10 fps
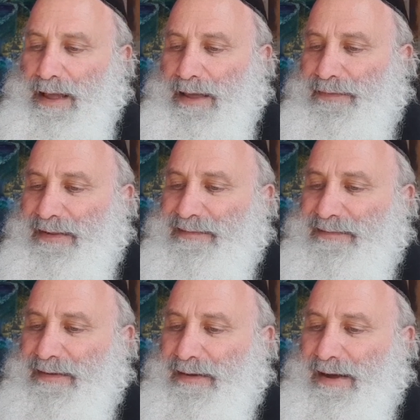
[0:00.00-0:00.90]
And
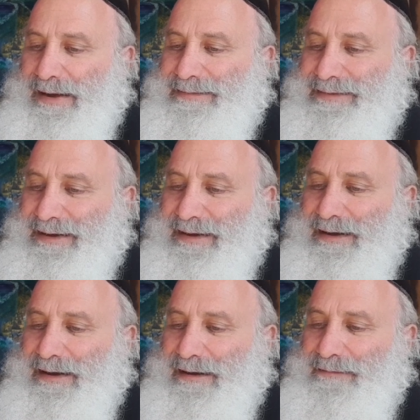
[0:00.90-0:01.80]
this idea
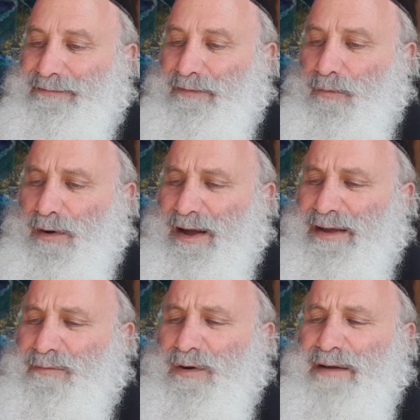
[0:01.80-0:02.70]
of
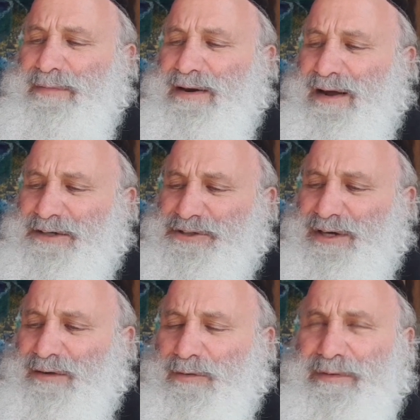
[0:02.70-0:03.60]
why Menashe?
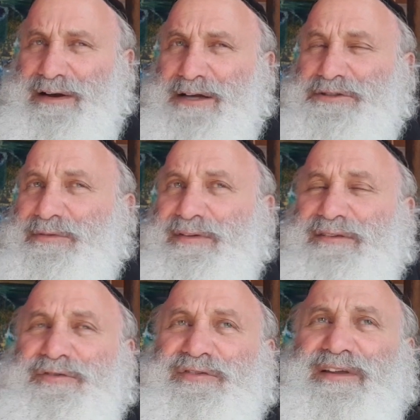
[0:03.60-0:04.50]
Well, Menashe was
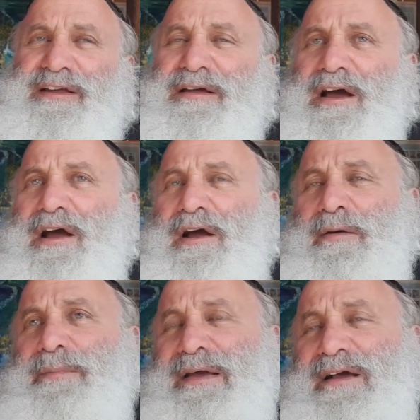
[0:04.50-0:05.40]
interesting
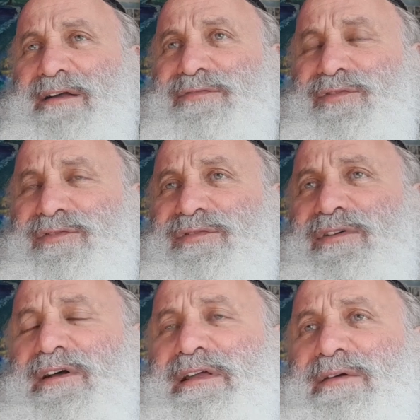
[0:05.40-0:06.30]
because, first of
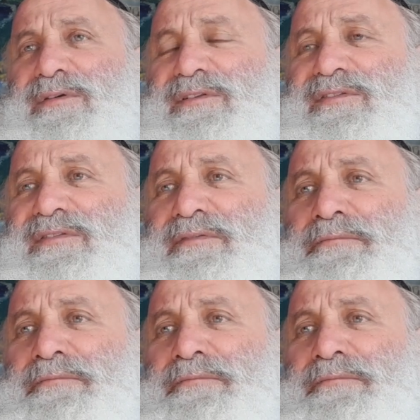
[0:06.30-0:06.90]
all, he was